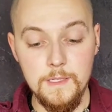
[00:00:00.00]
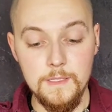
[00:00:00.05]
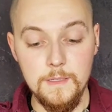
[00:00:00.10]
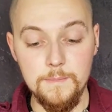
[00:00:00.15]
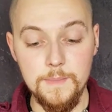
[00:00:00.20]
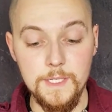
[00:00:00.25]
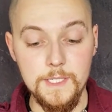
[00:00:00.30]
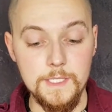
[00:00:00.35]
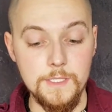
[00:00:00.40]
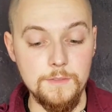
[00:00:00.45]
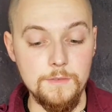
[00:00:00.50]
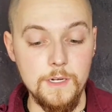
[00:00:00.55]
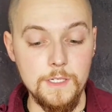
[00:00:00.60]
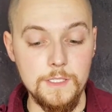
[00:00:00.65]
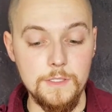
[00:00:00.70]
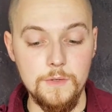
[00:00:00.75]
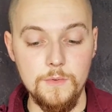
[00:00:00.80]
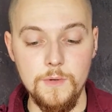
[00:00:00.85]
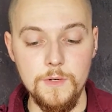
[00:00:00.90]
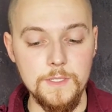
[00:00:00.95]
The beast
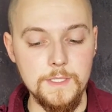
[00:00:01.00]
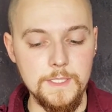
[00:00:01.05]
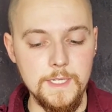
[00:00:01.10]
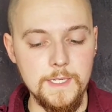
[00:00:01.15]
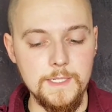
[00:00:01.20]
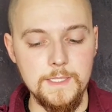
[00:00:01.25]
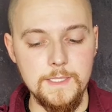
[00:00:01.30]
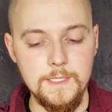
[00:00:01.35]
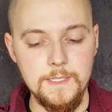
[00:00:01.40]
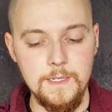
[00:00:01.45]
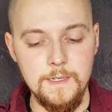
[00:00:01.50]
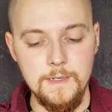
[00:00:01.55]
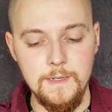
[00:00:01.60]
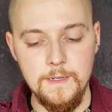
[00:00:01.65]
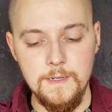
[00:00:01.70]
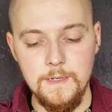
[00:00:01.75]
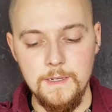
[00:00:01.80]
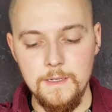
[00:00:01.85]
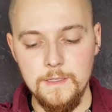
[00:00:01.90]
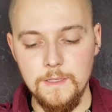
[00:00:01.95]
rushed towards us.
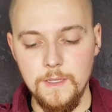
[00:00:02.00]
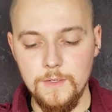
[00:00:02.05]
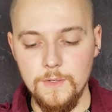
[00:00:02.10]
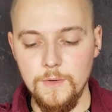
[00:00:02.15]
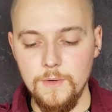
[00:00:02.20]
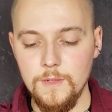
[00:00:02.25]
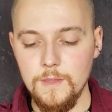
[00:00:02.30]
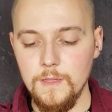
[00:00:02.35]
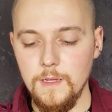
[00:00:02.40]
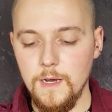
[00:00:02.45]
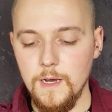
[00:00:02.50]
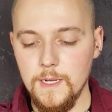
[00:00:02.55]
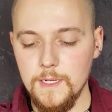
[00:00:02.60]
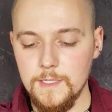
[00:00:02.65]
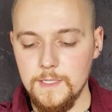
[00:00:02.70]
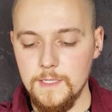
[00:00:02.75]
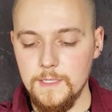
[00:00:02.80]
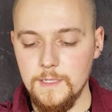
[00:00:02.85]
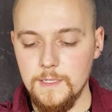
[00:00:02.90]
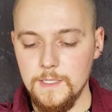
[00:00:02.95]
The door
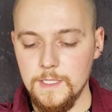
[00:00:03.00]
locked,